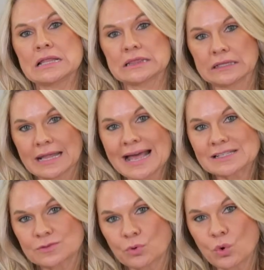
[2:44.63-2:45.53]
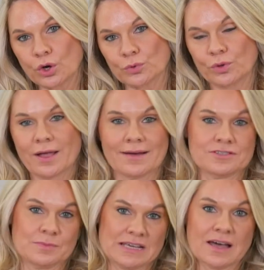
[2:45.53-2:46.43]
The last board will have
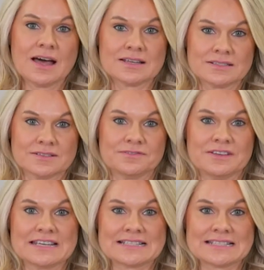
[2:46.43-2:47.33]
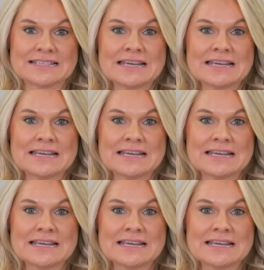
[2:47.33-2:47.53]
to be cut to fit.